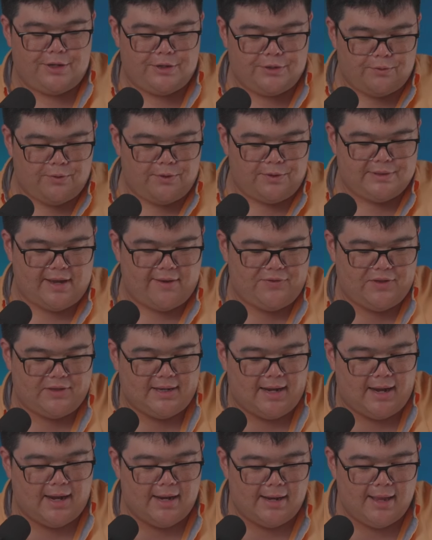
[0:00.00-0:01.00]
just rolls off the
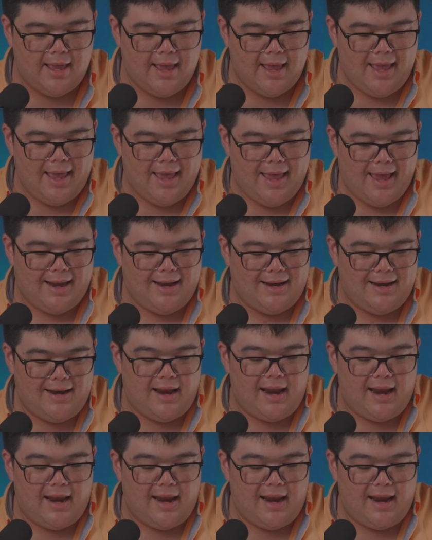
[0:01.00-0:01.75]
tongue, and it